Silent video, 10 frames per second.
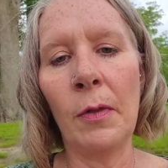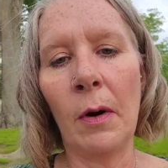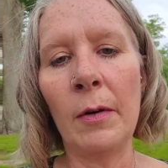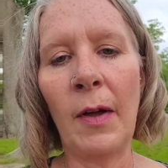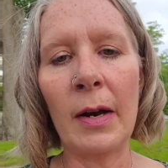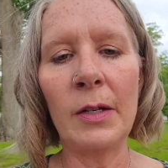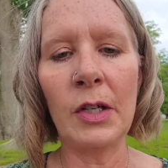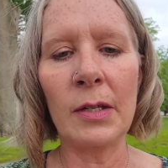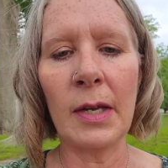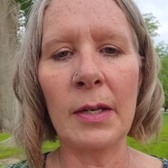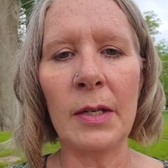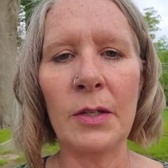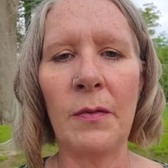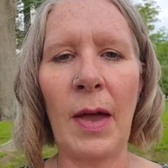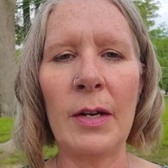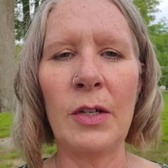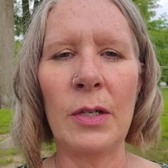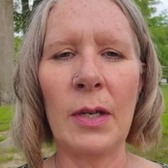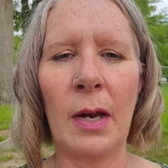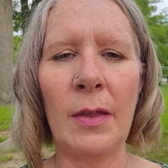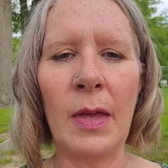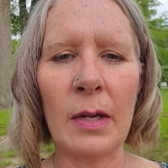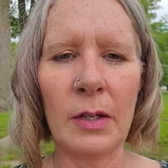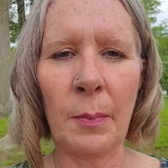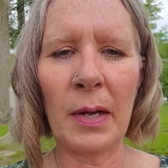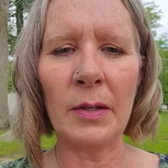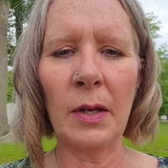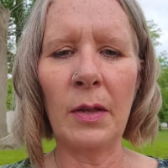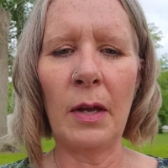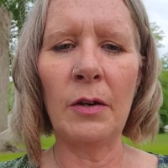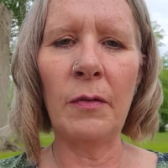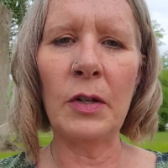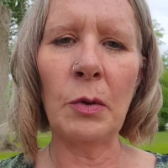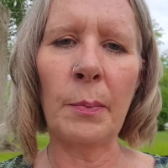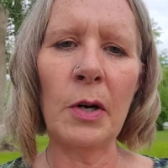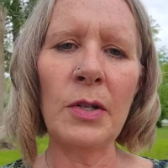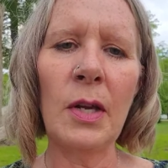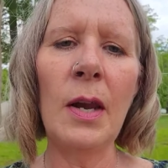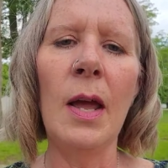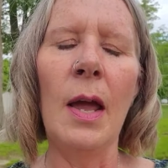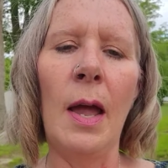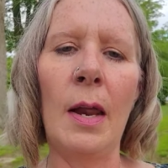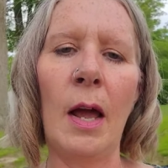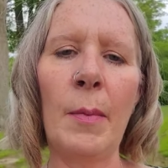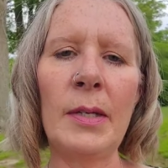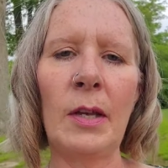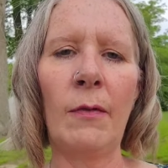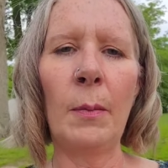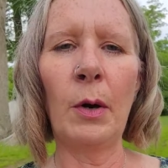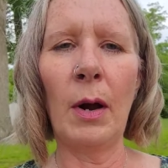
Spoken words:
there are advantages and disadvantages, and I think it depends on the individual person. And I myself am